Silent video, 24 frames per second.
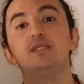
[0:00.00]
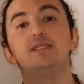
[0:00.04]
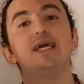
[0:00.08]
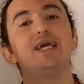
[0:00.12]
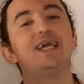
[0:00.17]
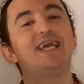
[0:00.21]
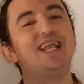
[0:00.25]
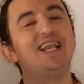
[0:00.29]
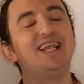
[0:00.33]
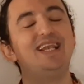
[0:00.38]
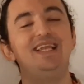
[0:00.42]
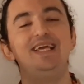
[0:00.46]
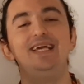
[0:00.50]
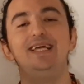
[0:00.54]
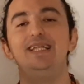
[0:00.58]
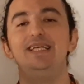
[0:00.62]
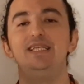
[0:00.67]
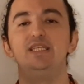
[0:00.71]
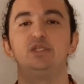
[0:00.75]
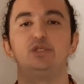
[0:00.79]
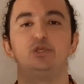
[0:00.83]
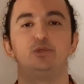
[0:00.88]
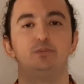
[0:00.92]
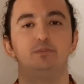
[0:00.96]
that can lead
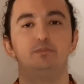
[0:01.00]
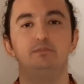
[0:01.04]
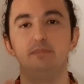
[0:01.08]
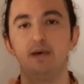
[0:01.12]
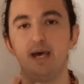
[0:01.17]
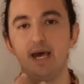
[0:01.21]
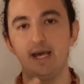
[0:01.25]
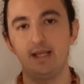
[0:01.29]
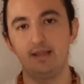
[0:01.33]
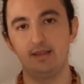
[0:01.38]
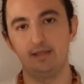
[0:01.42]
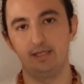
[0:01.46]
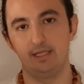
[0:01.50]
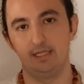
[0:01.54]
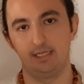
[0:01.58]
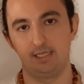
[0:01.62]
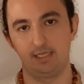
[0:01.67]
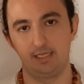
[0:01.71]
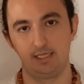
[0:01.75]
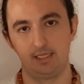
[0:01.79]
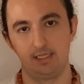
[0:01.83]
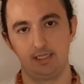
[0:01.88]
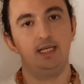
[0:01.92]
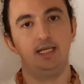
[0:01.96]
into
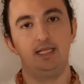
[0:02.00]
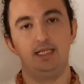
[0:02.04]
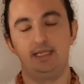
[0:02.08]
madness.